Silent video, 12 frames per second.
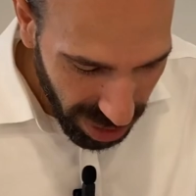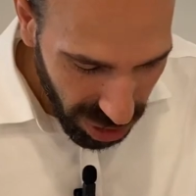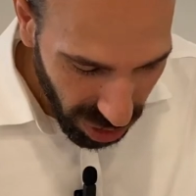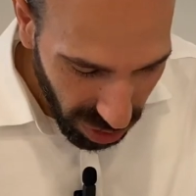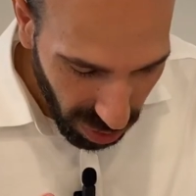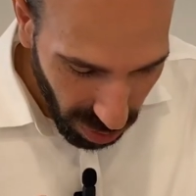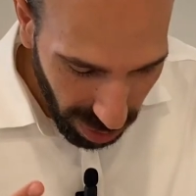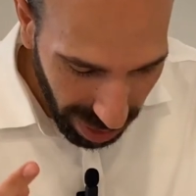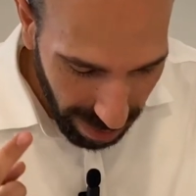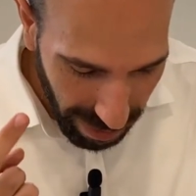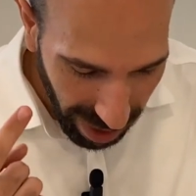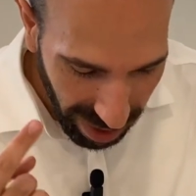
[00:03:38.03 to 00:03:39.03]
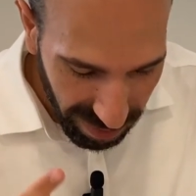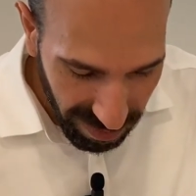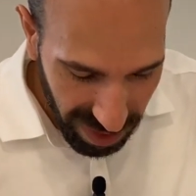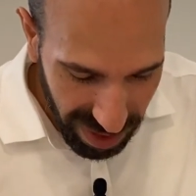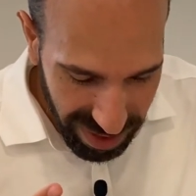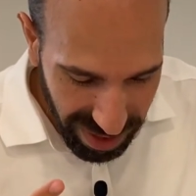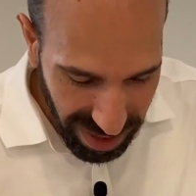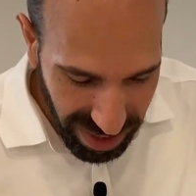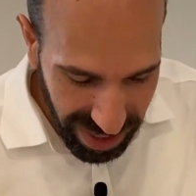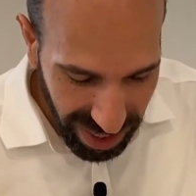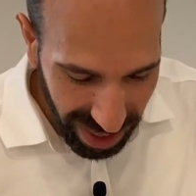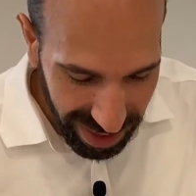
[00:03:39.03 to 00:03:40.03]
Shekol ha-ma'avid
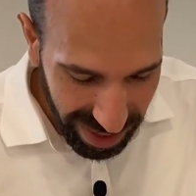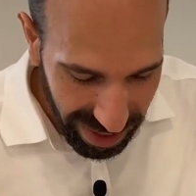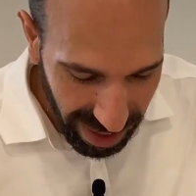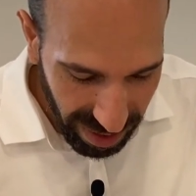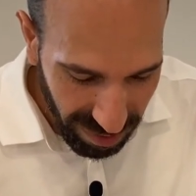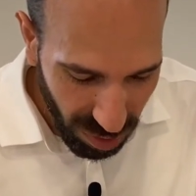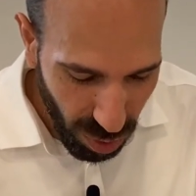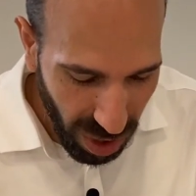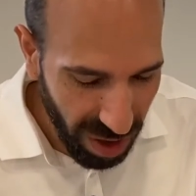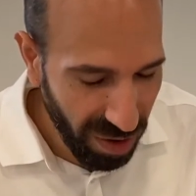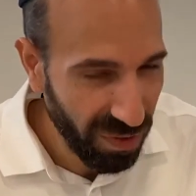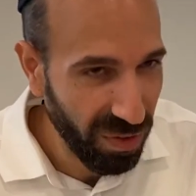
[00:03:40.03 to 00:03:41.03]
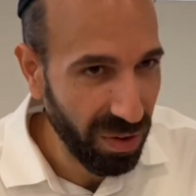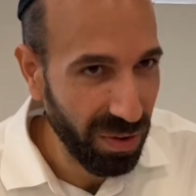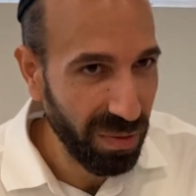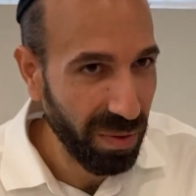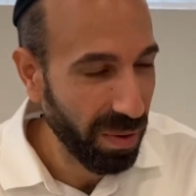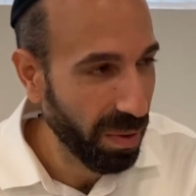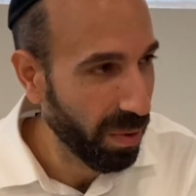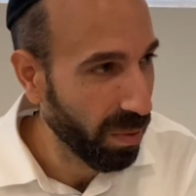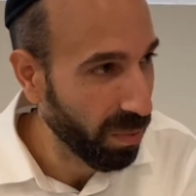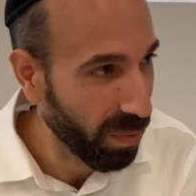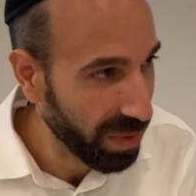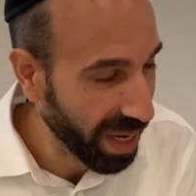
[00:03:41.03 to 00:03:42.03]
tzitzit al enav. Whoever
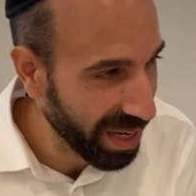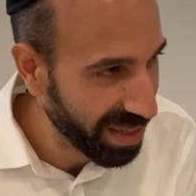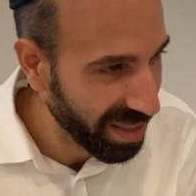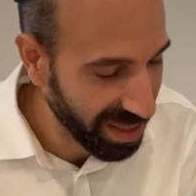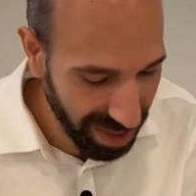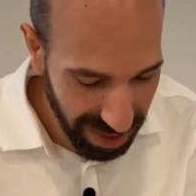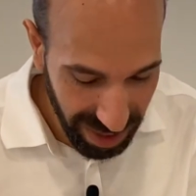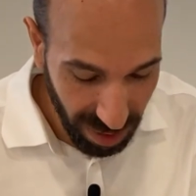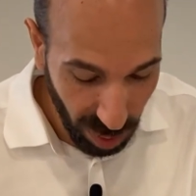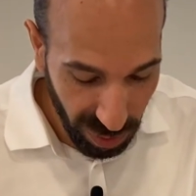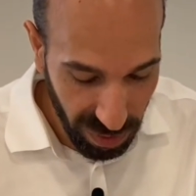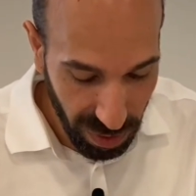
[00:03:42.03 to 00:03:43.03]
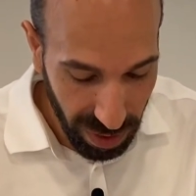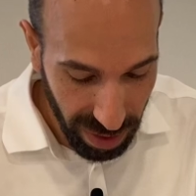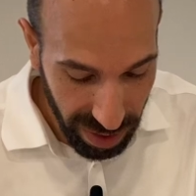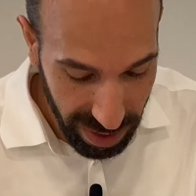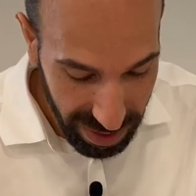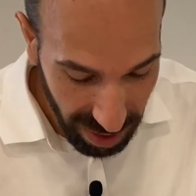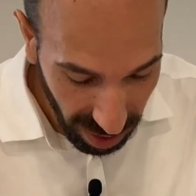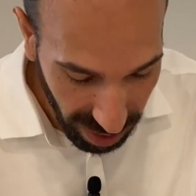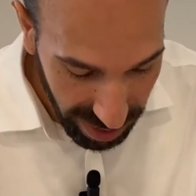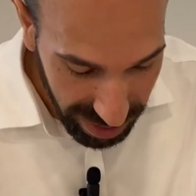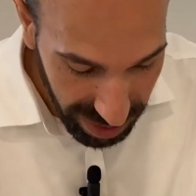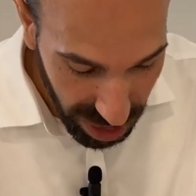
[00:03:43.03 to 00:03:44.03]
takes the tzitzit over his
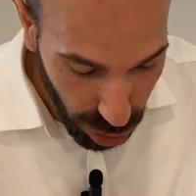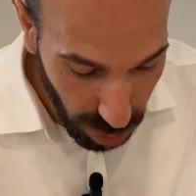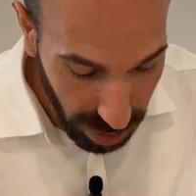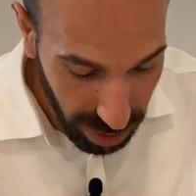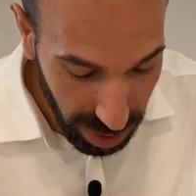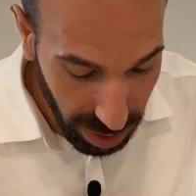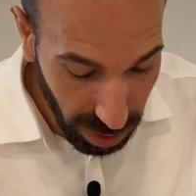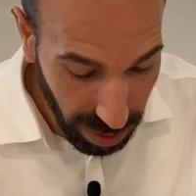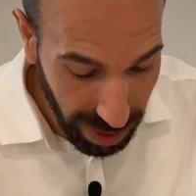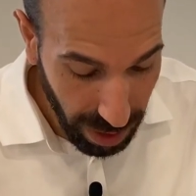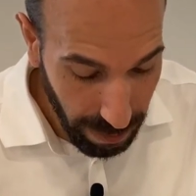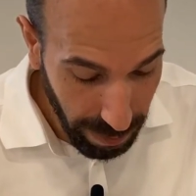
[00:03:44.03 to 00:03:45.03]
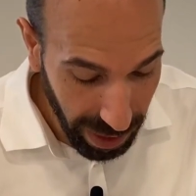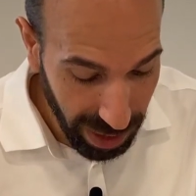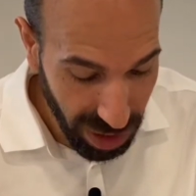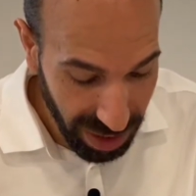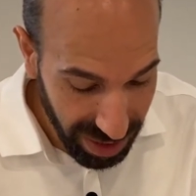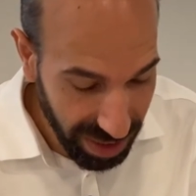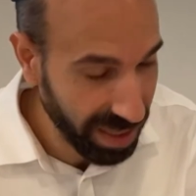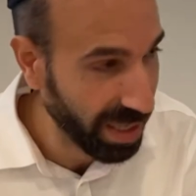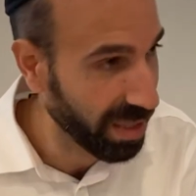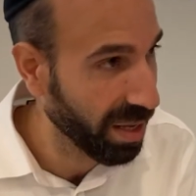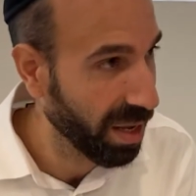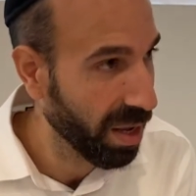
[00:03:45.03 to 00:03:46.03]
eyes. Kishiro kore parashat
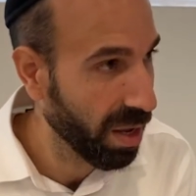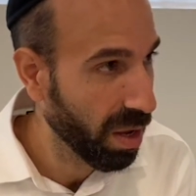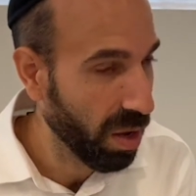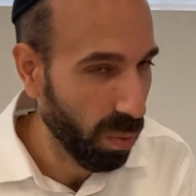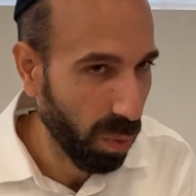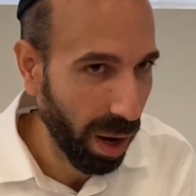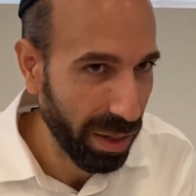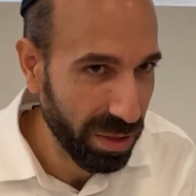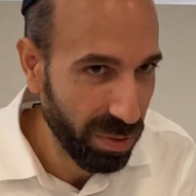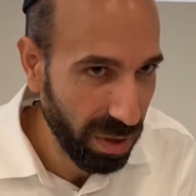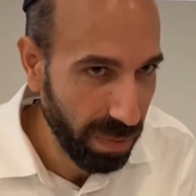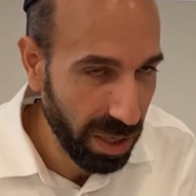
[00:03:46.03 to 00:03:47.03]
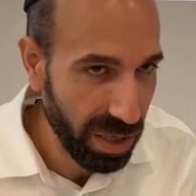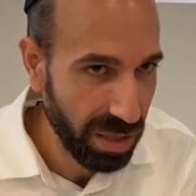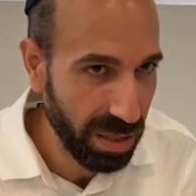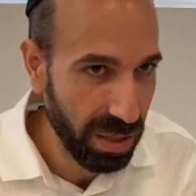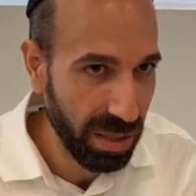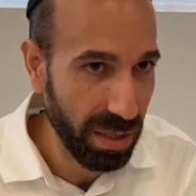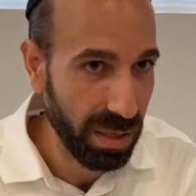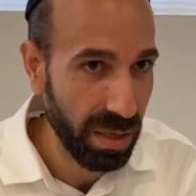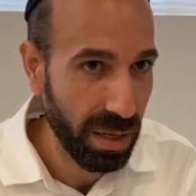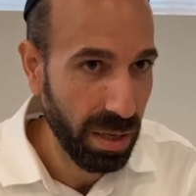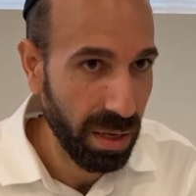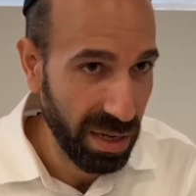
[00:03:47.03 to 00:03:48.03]
tzitzit. While he's reading parashat tzitzit,
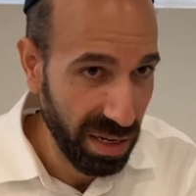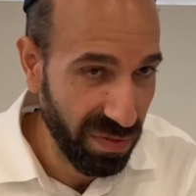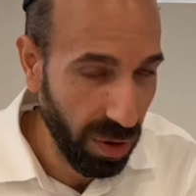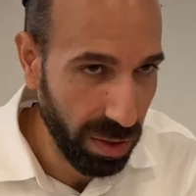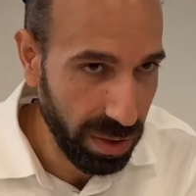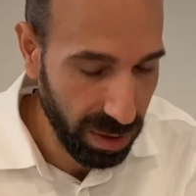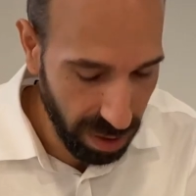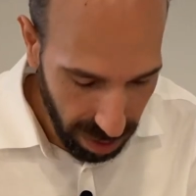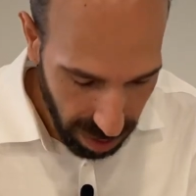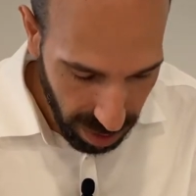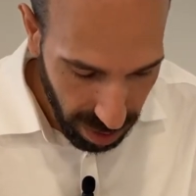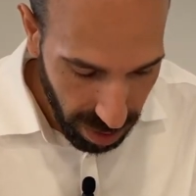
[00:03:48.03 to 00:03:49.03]
he focuses on it.